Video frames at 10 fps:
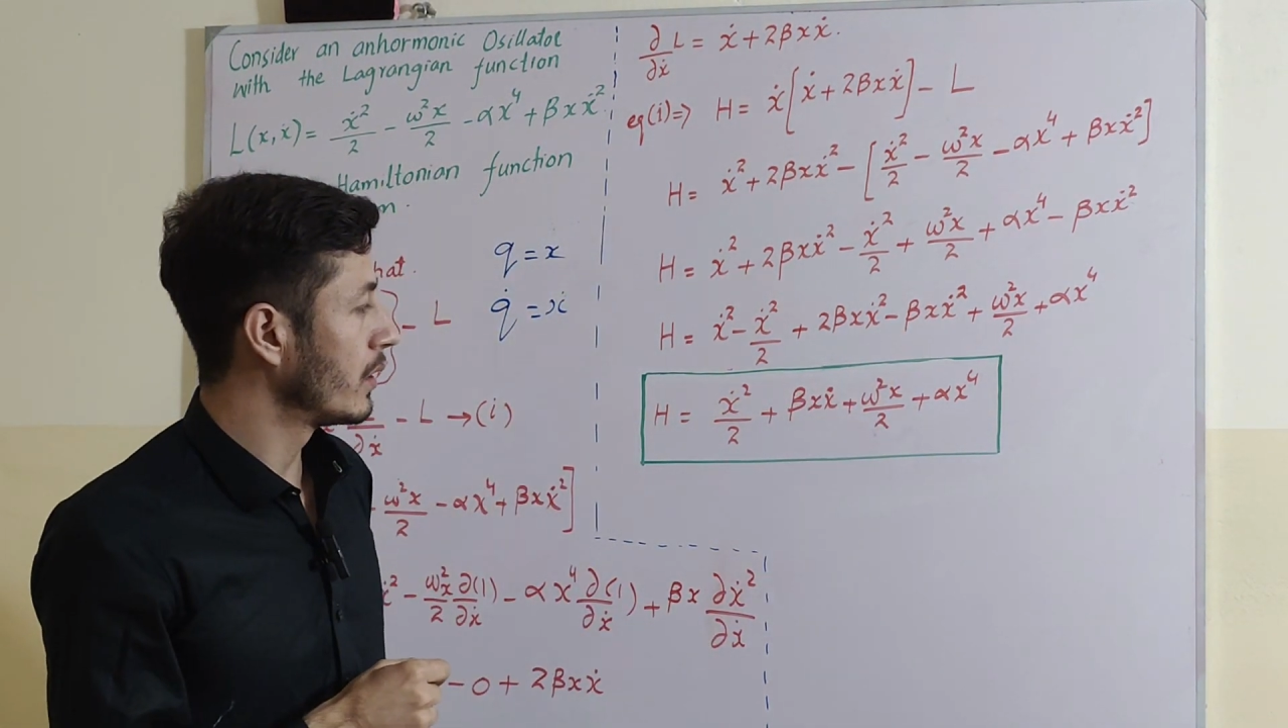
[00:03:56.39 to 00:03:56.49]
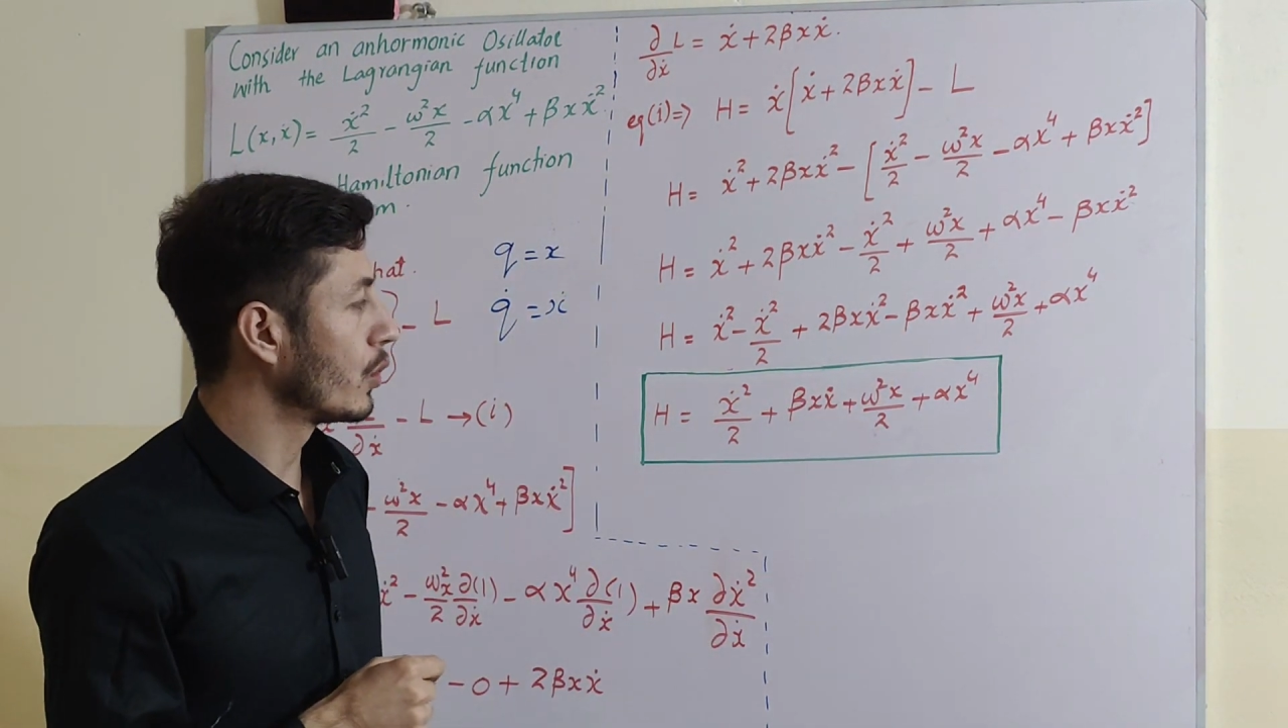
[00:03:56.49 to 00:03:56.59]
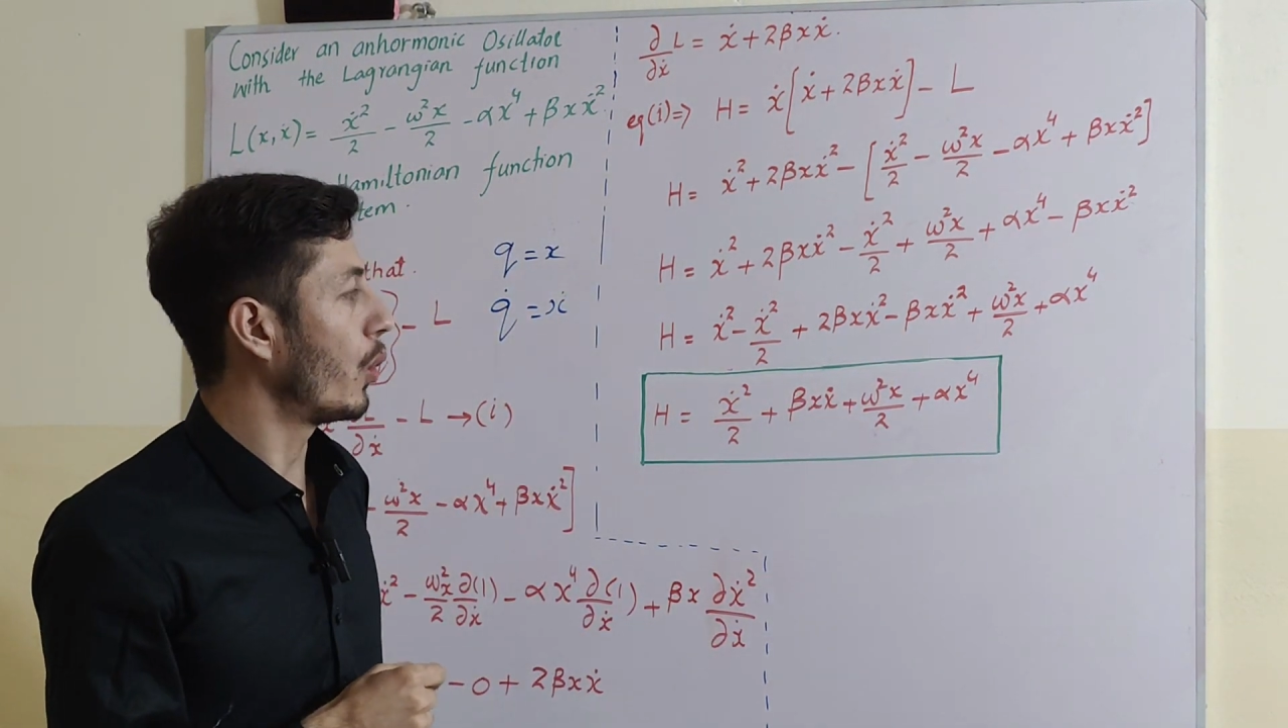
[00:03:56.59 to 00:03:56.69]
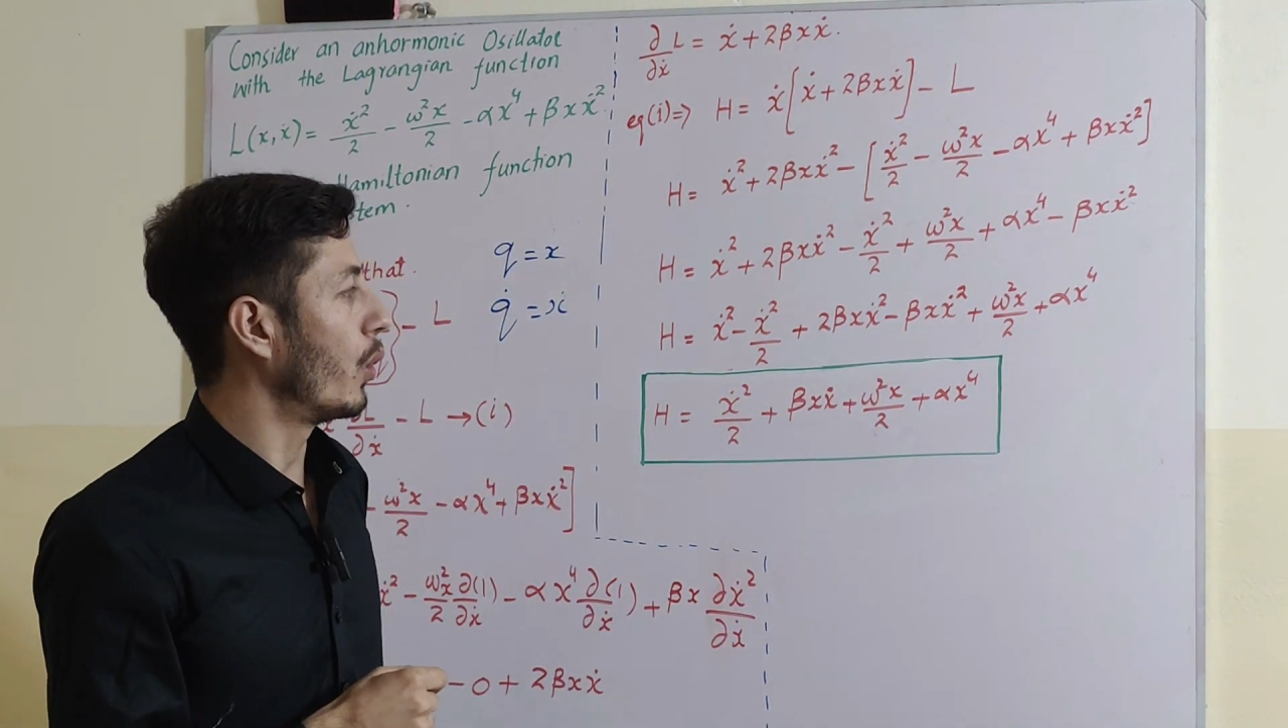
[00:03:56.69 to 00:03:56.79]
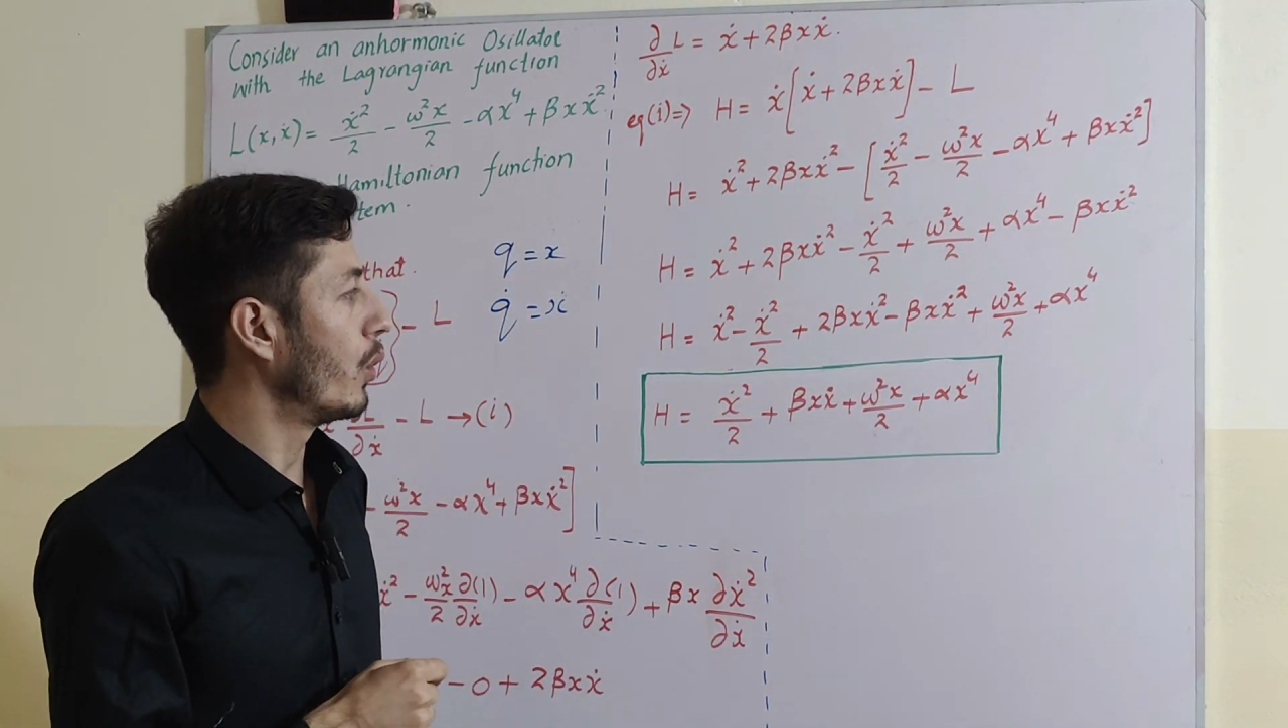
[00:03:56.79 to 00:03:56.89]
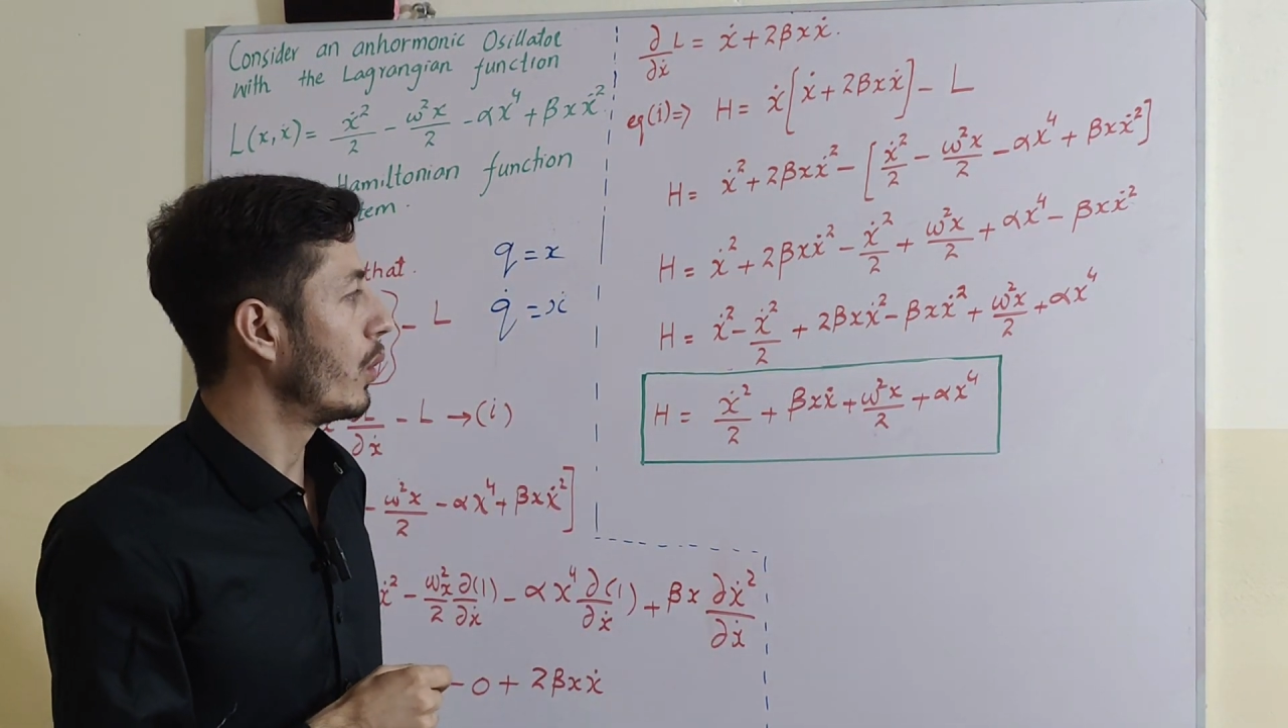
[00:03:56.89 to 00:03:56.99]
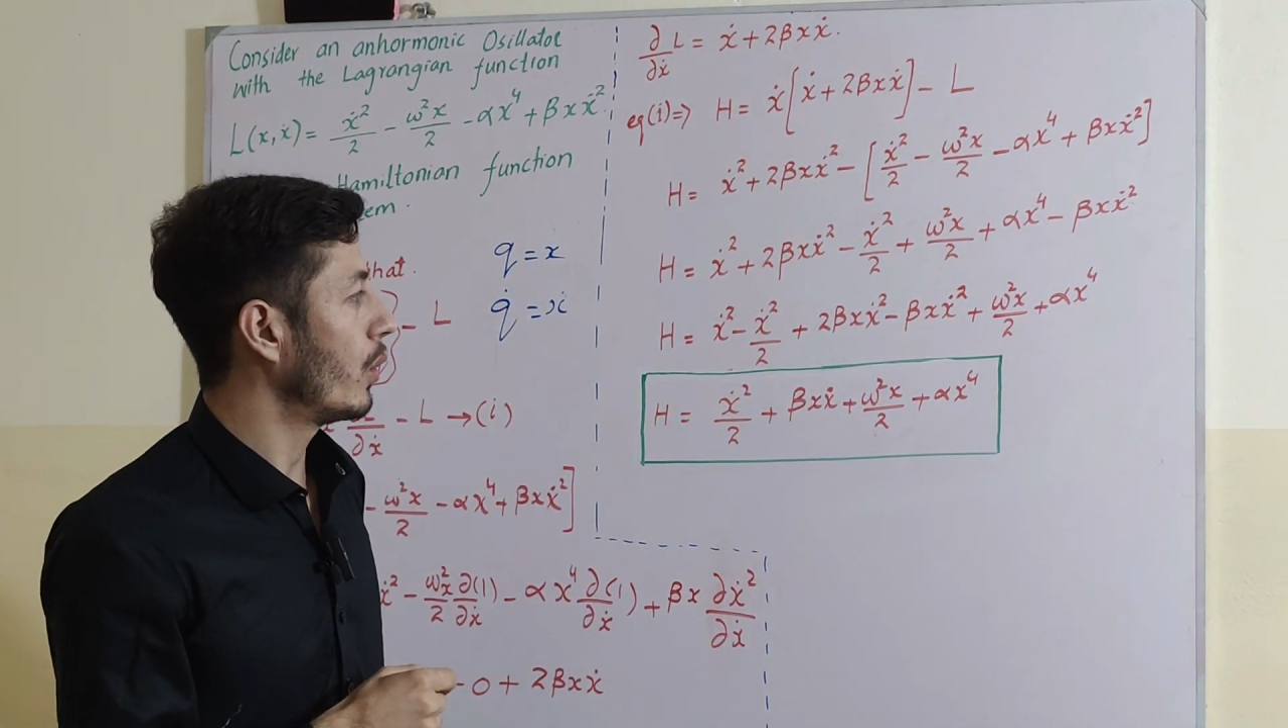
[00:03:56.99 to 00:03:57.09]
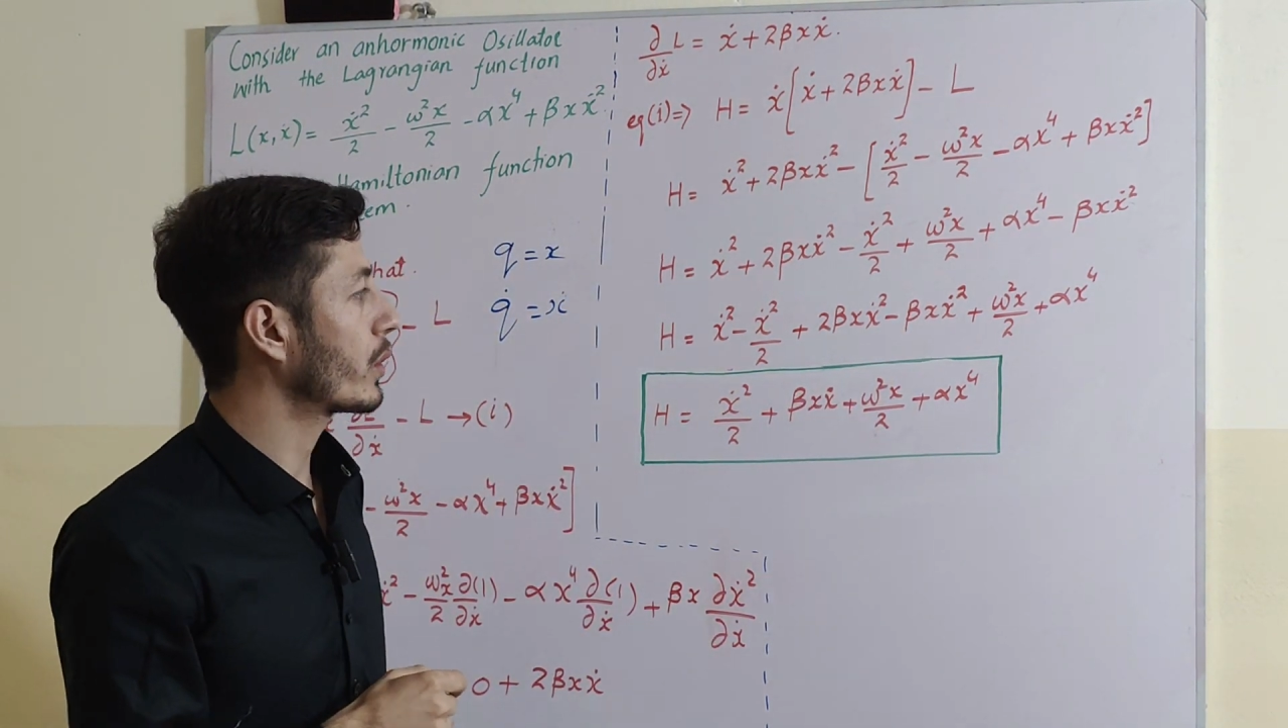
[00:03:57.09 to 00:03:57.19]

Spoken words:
No,